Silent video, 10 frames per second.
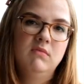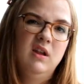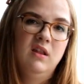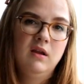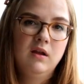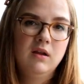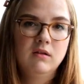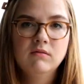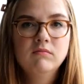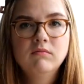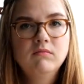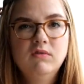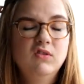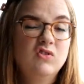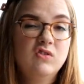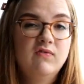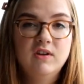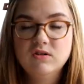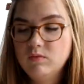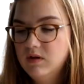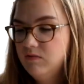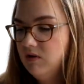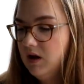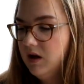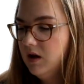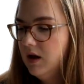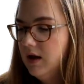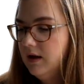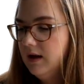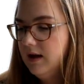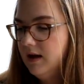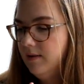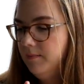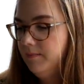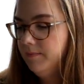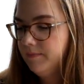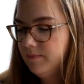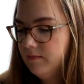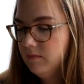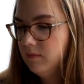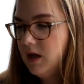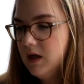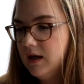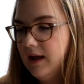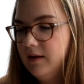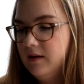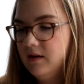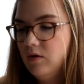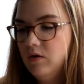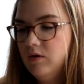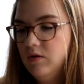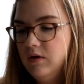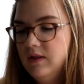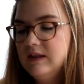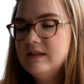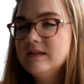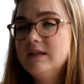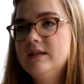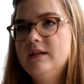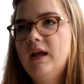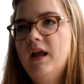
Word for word: and then you can you just finish with it really. Um, yeah, and this is knitted